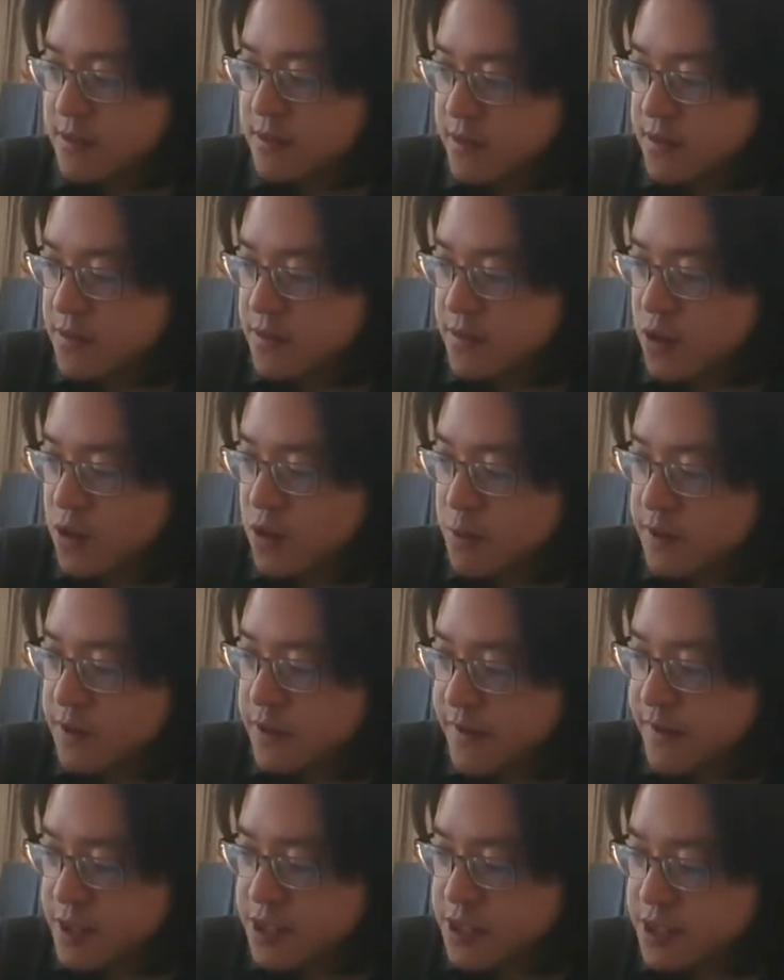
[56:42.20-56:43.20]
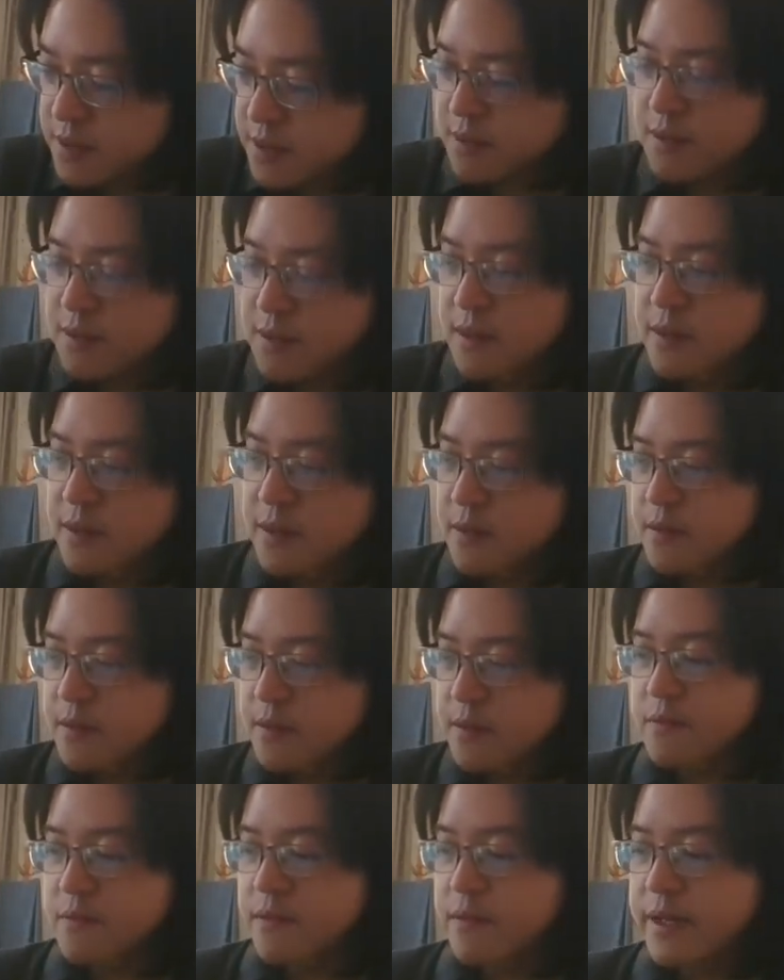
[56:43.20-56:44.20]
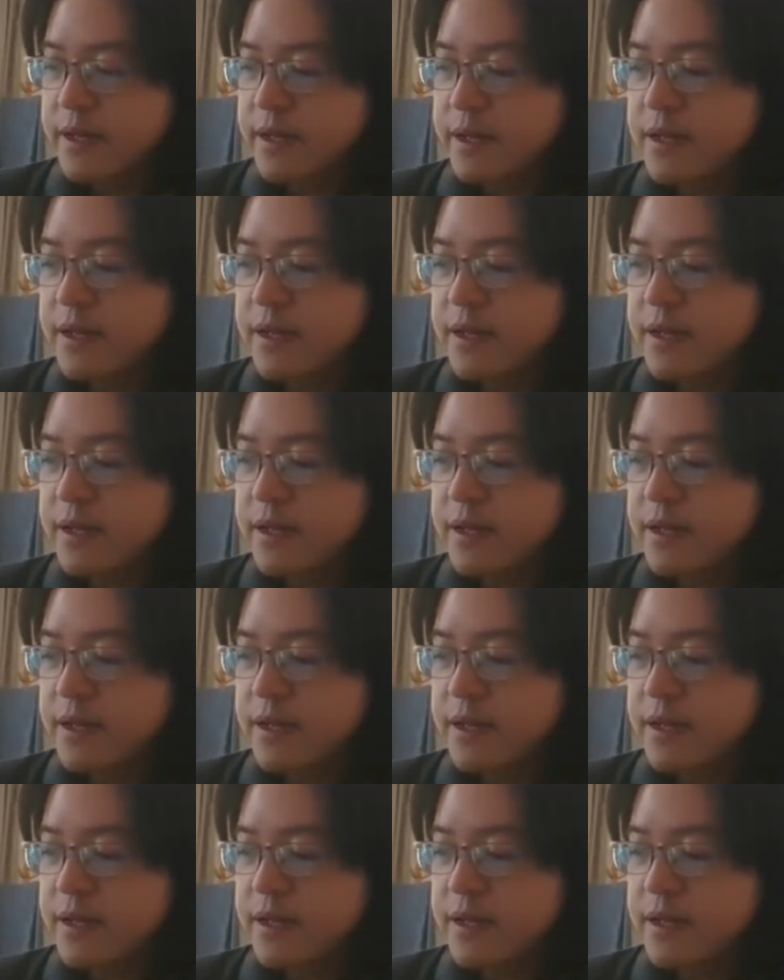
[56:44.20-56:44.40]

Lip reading: normal function, right?